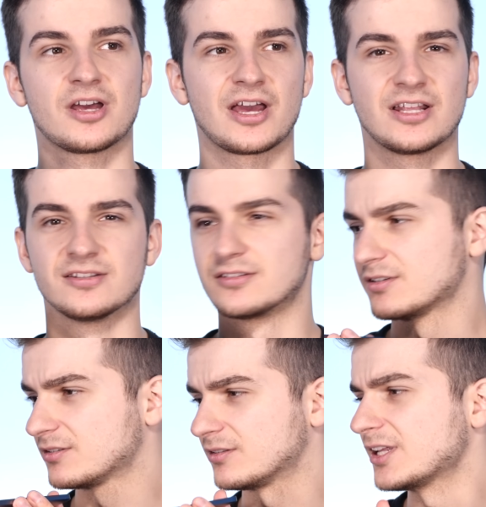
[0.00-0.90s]
and
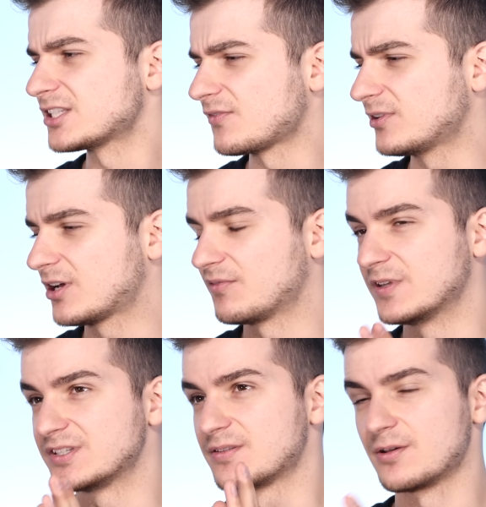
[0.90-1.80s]
let's have a look if
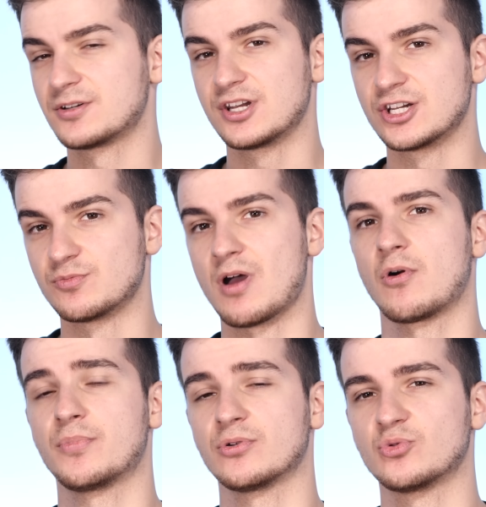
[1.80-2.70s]
this 13-inch
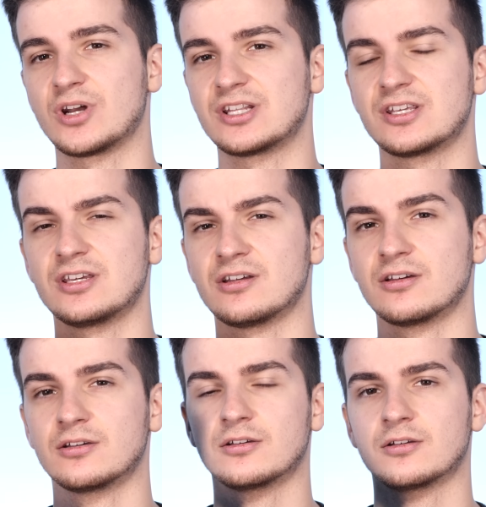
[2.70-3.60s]
MacBook Pro 2018
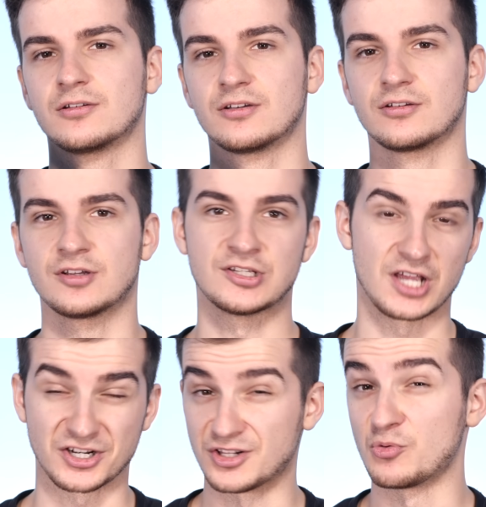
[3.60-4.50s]
is
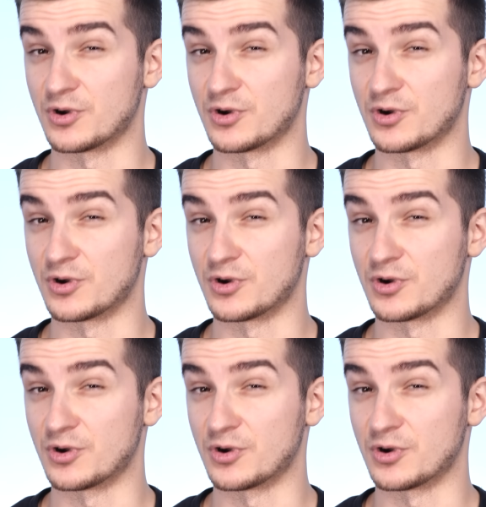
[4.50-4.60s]
actually